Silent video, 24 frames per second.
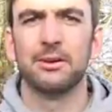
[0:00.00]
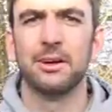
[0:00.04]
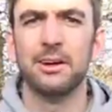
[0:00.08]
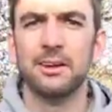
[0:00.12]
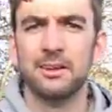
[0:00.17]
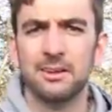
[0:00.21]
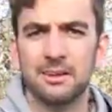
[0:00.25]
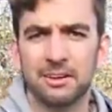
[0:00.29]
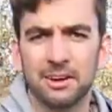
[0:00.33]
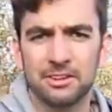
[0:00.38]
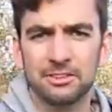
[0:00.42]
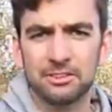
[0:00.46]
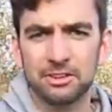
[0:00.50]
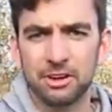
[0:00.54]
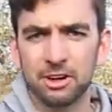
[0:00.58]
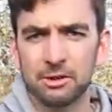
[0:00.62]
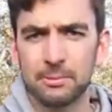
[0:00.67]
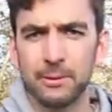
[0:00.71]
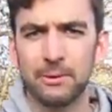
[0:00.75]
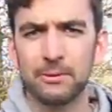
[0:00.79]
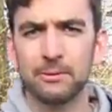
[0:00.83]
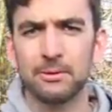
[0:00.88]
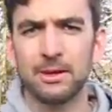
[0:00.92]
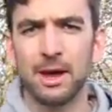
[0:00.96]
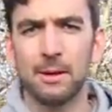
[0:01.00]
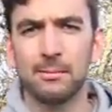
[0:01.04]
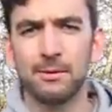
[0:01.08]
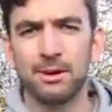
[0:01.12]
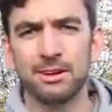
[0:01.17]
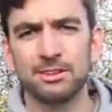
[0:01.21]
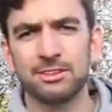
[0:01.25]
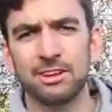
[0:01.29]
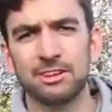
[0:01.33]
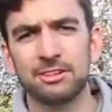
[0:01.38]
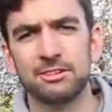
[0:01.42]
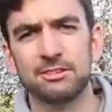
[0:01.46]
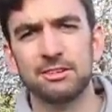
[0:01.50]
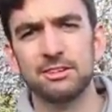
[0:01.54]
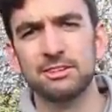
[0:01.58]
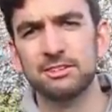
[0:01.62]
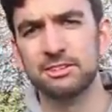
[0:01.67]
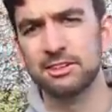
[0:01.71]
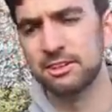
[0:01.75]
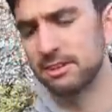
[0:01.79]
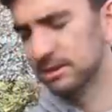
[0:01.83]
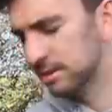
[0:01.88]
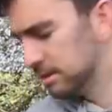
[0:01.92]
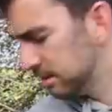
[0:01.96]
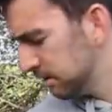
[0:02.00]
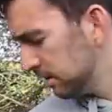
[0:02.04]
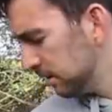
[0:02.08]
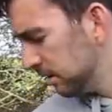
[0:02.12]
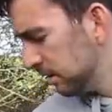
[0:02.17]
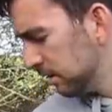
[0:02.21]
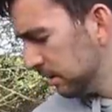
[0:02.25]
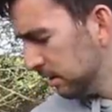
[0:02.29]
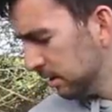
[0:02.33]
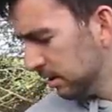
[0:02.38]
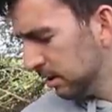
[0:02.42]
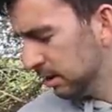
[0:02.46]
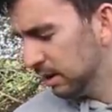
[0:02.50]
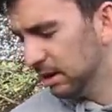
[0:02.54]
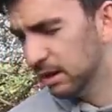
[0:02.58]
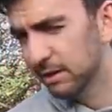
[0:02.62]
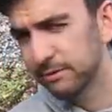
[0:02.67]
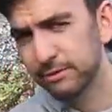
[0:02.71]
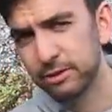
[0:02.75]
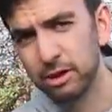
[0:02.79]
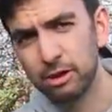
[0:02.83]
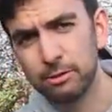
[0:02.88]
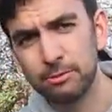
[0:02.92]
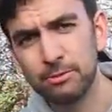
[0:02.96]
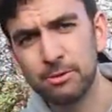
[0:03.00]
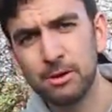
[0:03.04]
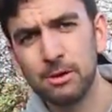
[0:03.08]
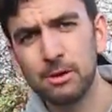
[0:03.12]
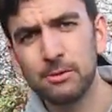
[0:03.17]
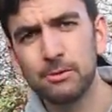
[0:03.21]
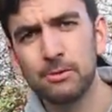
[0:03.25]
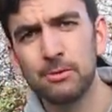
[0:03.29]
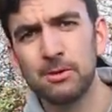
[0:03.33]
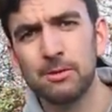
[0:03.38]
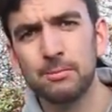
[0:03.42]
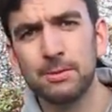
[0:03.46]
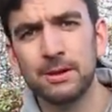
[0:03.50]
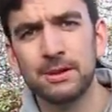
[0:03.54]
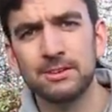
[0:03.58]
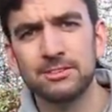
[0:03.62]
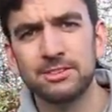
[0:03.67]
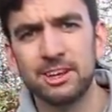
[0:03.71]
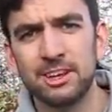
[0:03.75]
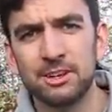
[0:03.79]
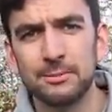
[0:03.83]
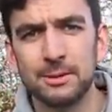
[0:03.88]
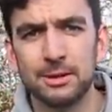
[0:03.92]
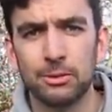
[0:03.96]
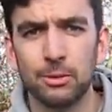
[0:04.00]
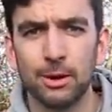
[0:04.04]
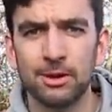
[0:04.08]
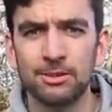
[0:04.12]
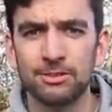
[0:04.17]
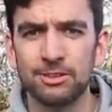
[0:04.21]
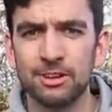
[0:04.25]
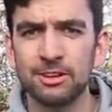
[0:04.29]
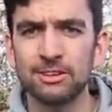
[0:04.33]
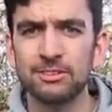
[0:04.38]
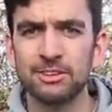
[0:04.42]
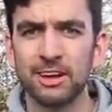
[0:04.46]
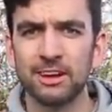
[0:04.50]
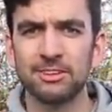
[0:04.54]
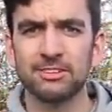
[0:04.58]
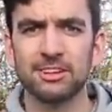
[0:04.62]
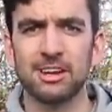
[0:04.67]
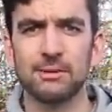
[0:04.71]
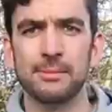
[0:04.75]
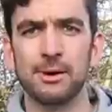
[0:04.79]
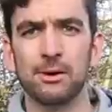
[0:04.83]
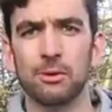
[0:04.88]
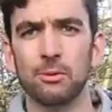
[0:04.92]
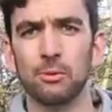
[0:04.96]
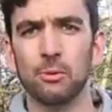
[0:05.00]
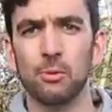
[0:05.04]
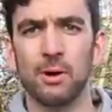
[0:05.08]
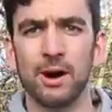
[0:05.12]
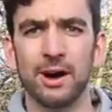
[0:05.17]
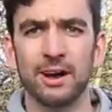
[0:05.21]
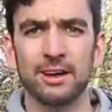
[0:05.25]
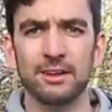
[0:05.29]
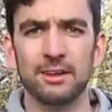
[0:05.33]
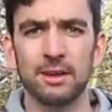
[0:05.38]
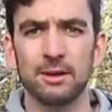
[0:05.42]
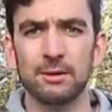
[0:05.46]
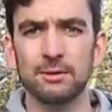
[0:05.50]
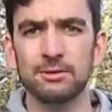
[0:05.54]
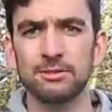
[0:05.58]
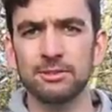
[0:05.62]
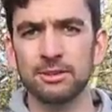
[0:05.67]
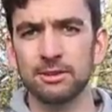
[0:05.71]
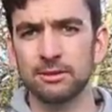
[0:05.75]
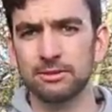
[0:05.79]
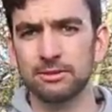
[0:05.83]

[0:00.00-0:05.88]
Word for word: Okay, let's talk about camera accessories. A few of you have been sending me questions asking about what I use,